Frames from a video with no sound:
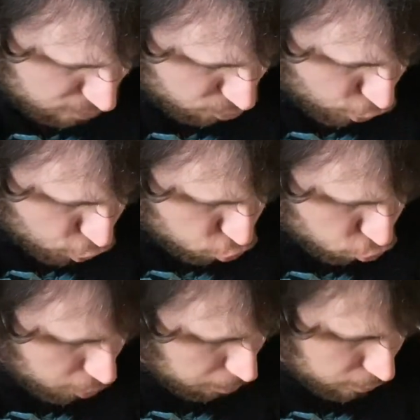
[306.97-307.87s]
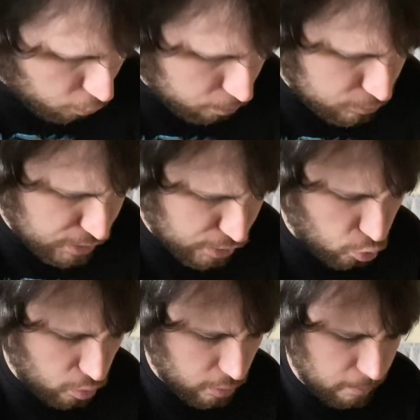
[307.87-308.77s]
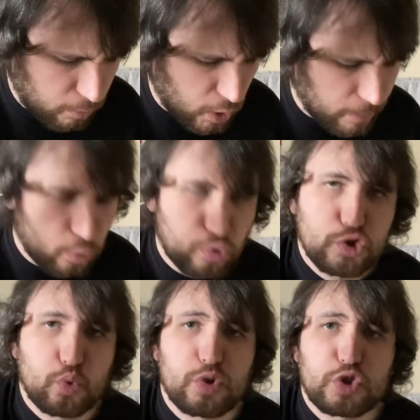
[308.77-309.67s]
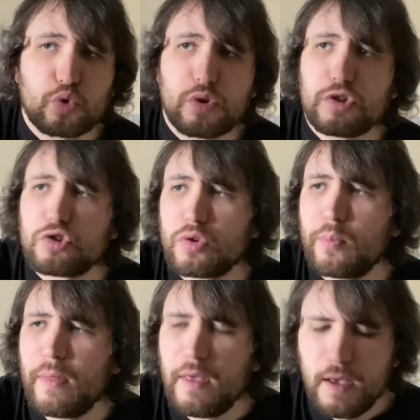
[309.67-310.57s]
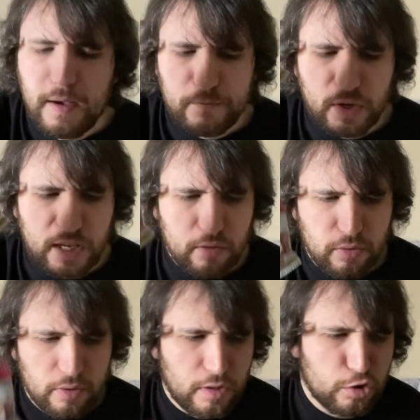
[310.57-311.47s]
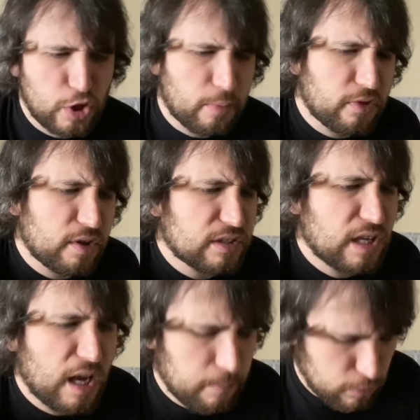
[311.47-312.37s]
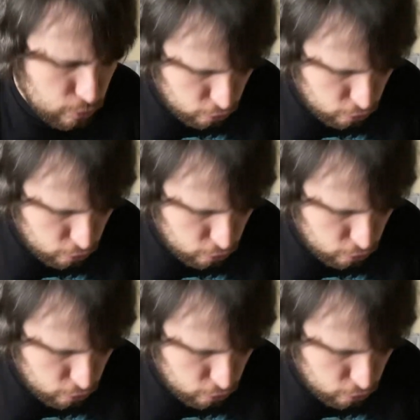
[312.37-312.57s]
in Austria, but they're particularly popular in Switzerland. So funny how those type of things happen.